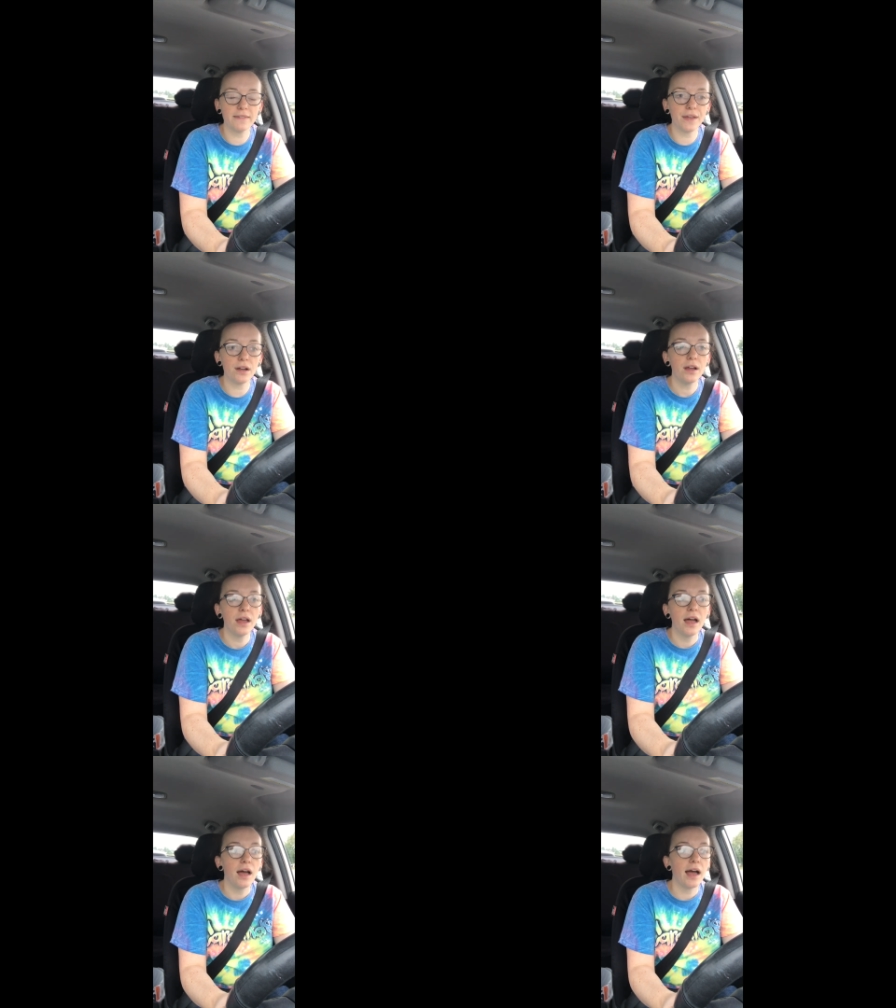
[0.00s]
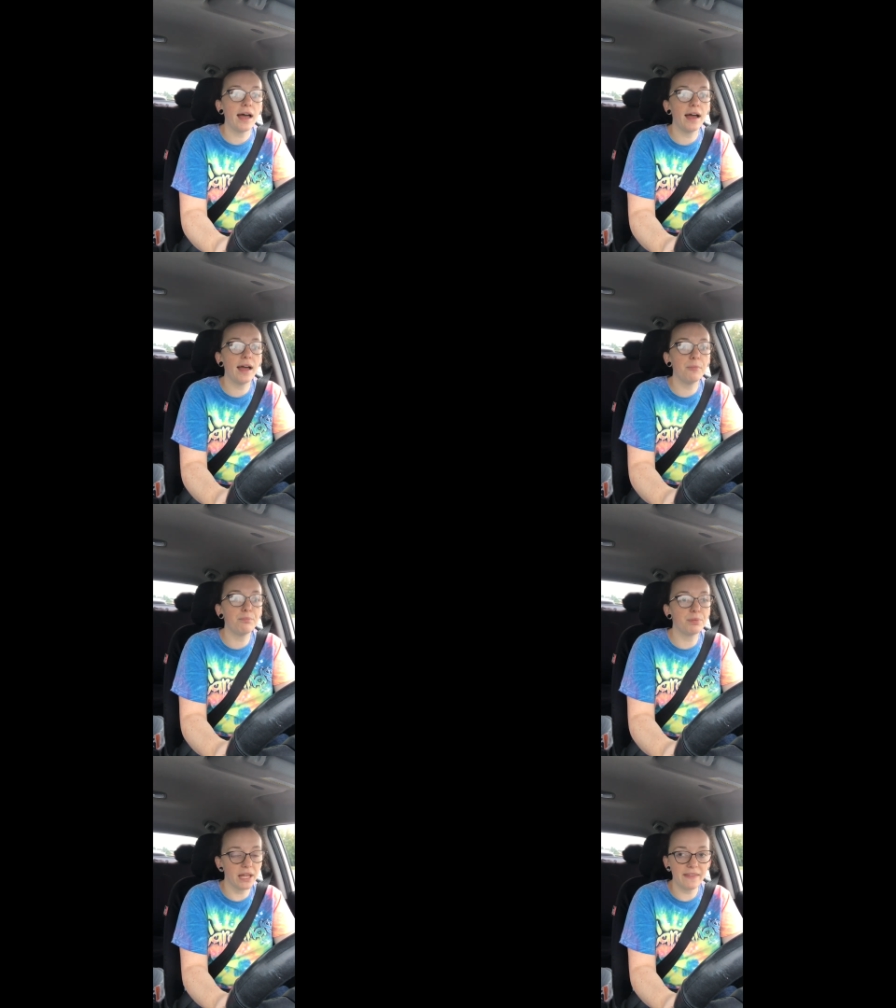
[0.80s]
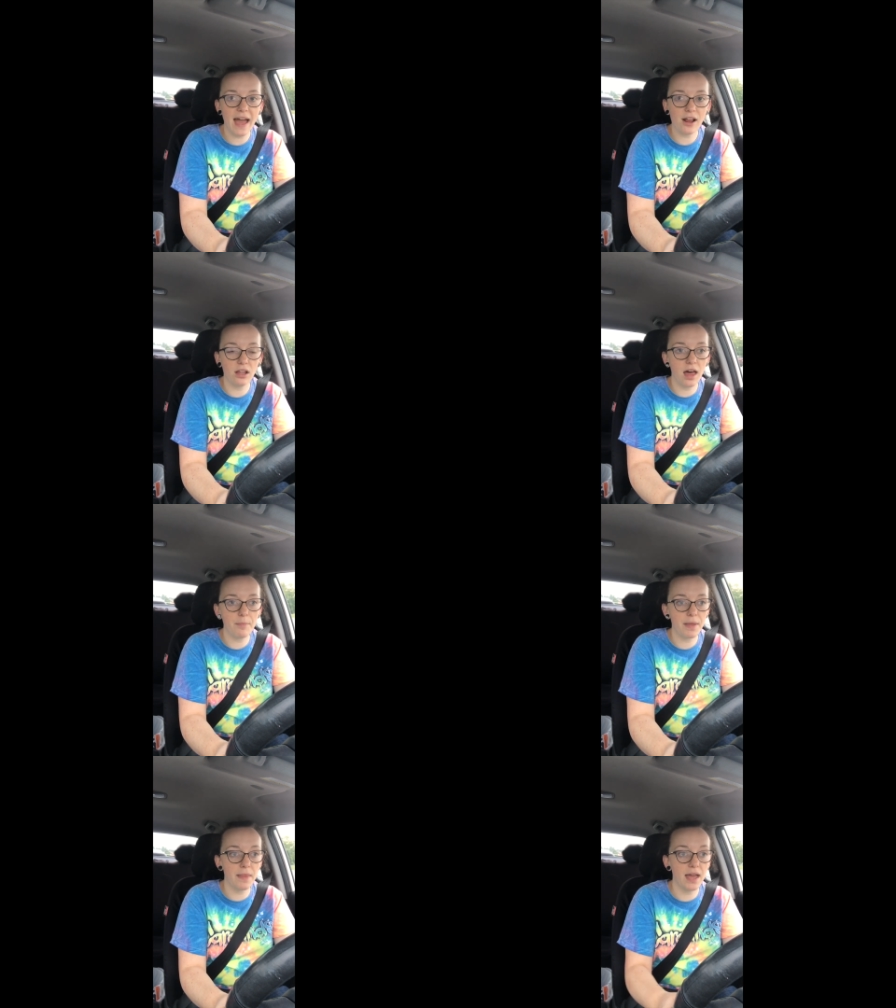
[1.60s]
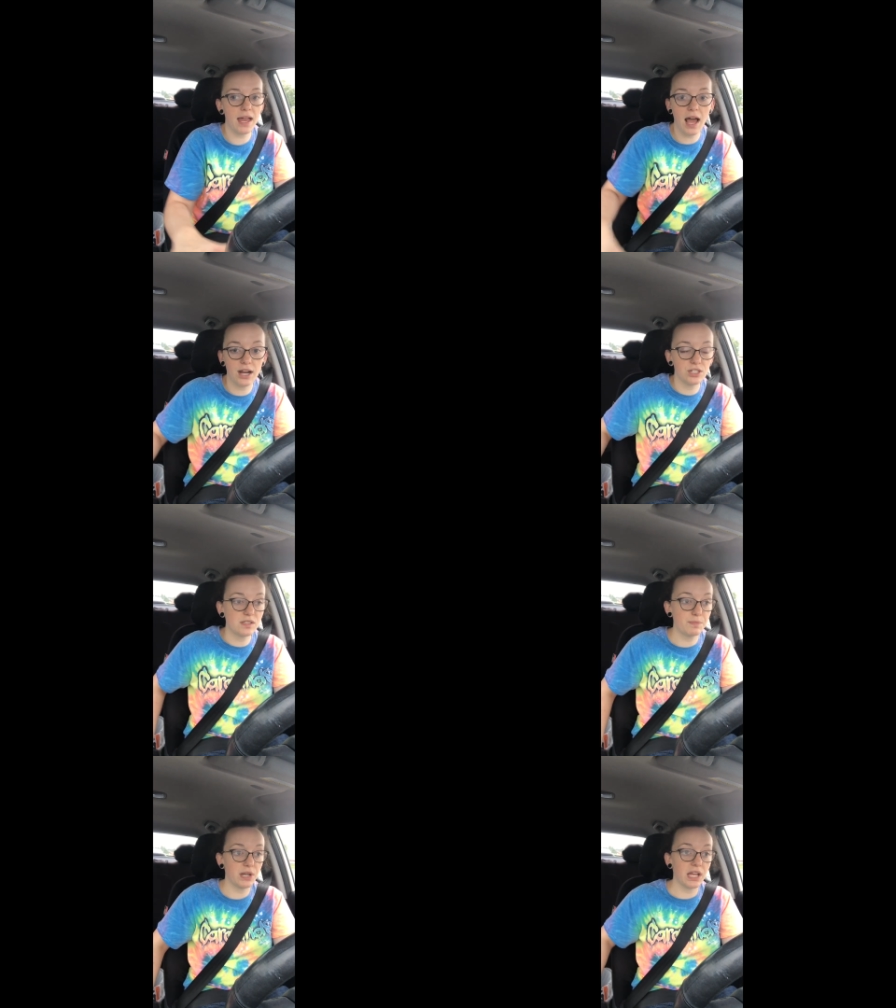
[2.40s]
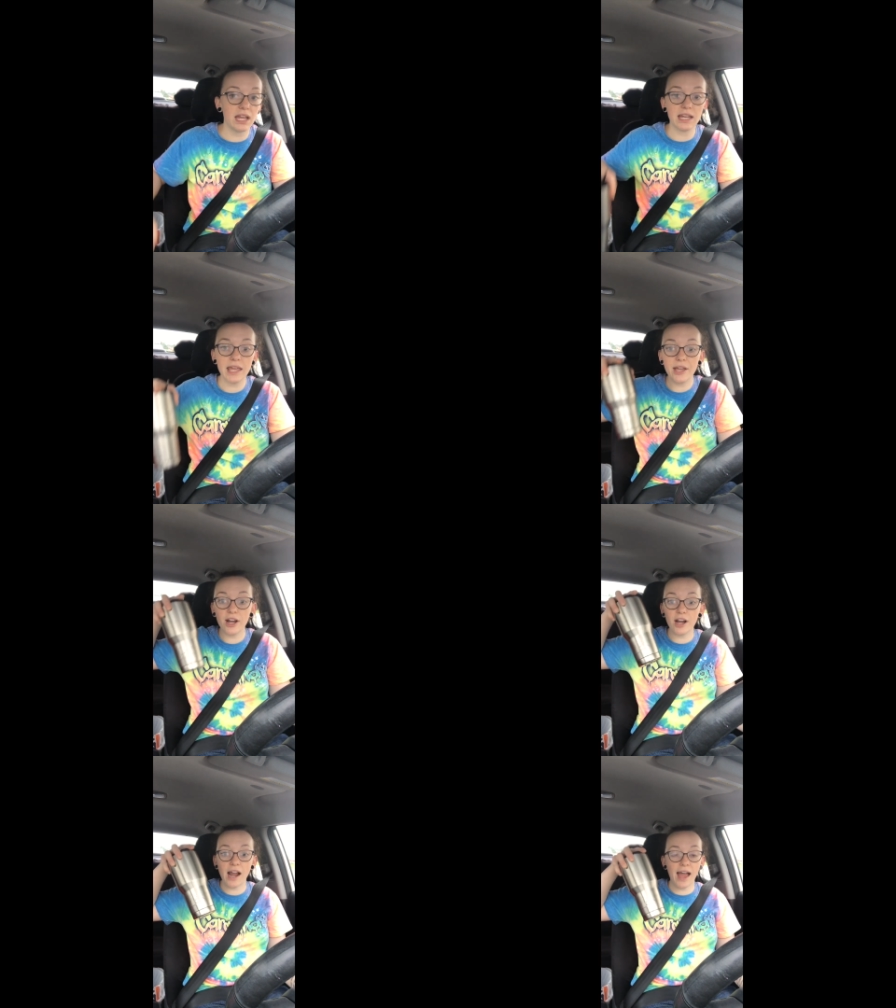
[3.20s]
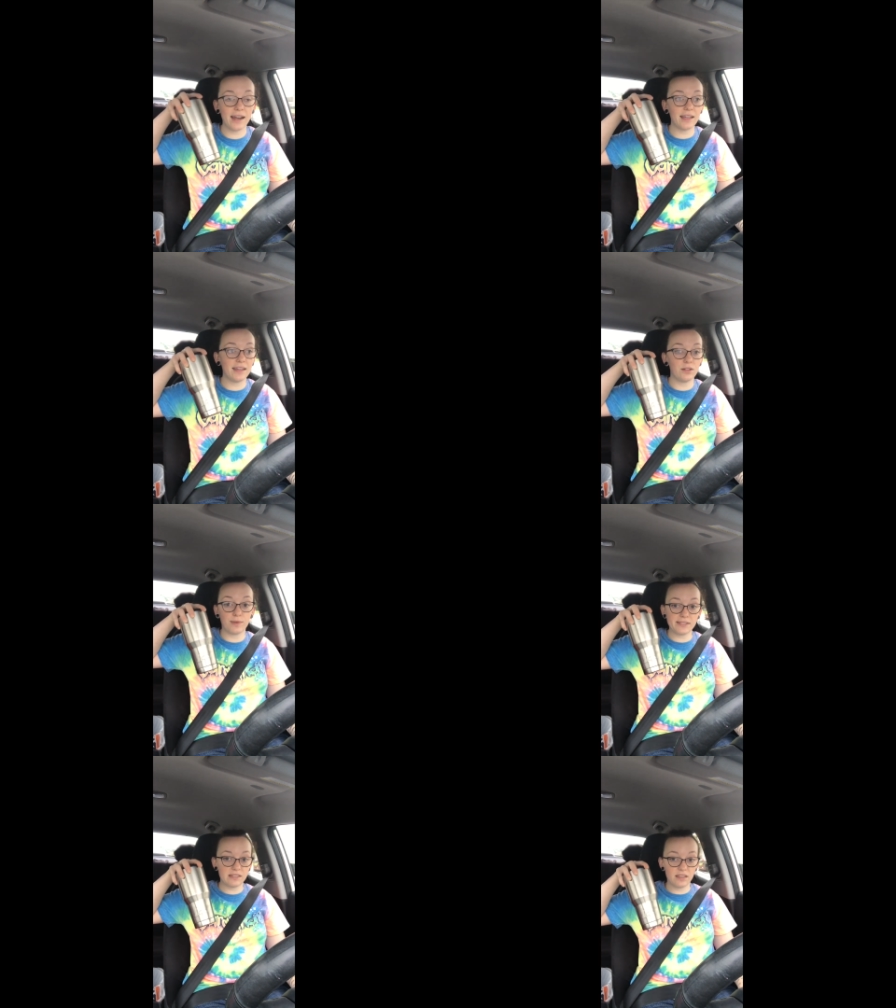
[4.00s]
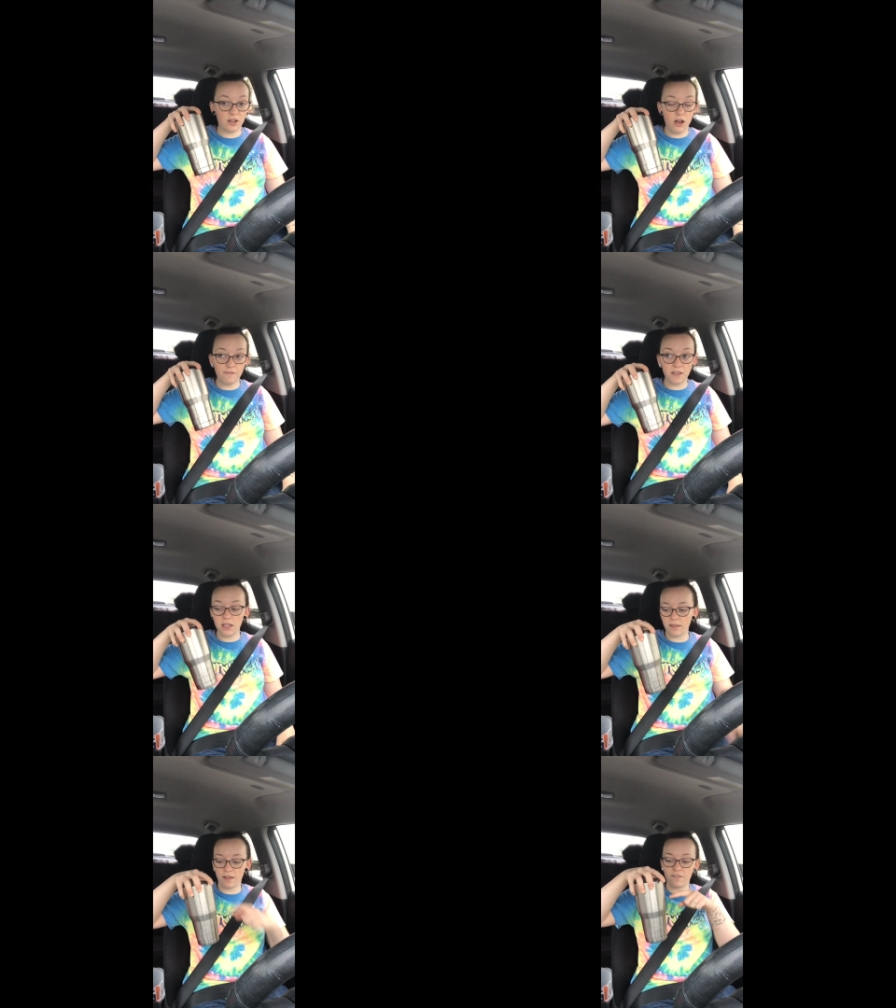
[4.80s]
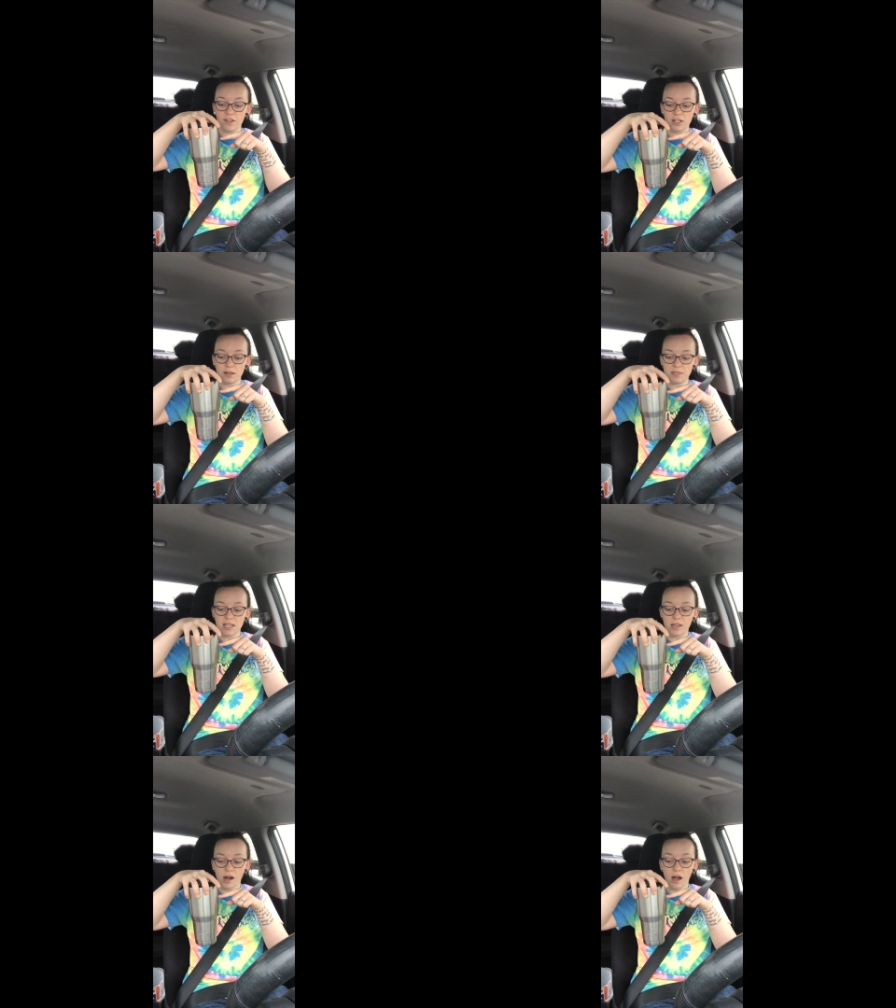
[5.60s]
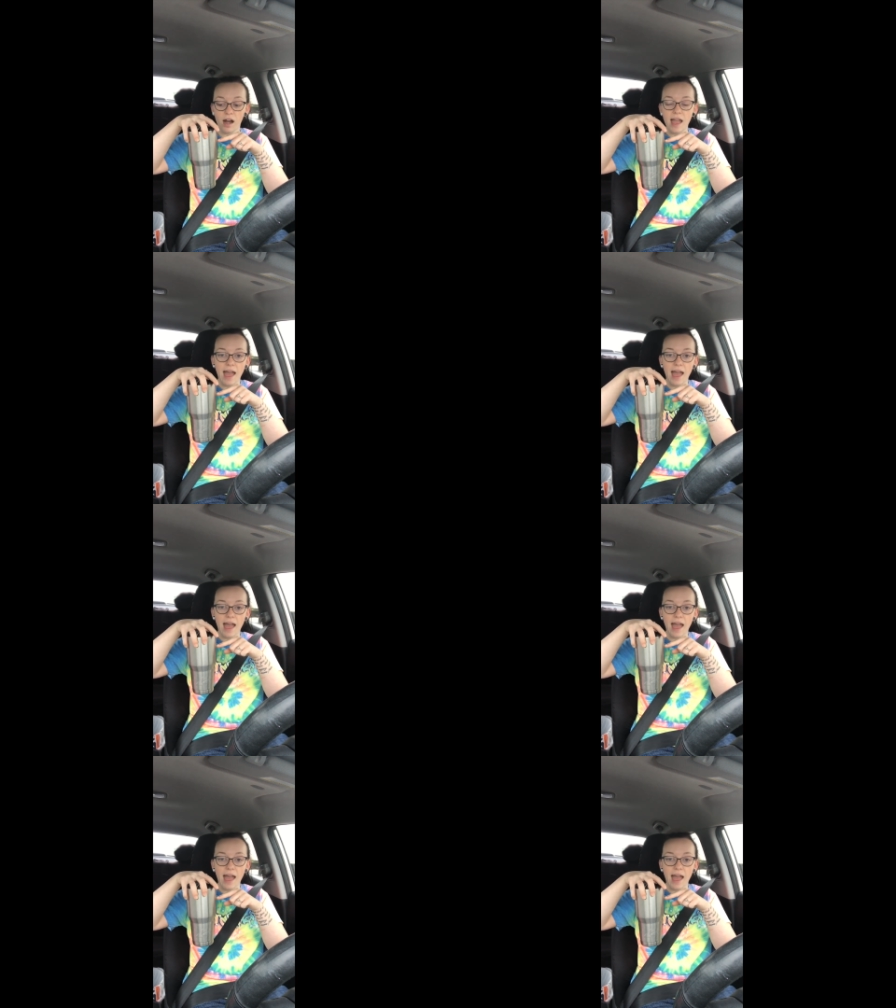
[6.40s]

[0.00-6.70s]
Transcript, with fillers: in there and blend that all up and then I just put it in here added the rest of the coffee like filled it up to here